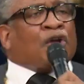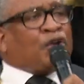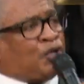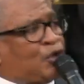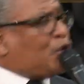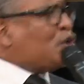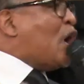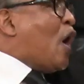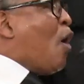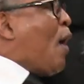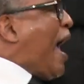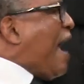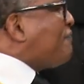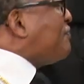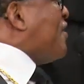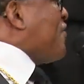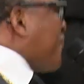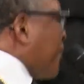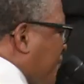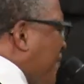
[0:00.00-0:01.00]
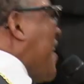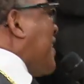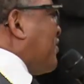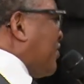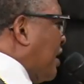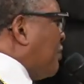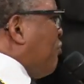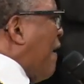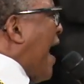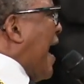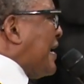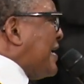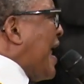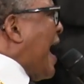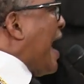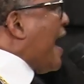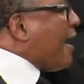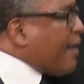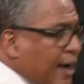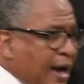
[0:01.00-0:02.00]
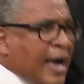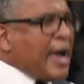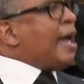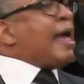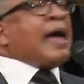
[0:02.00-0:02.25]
You don't have to fix it right now.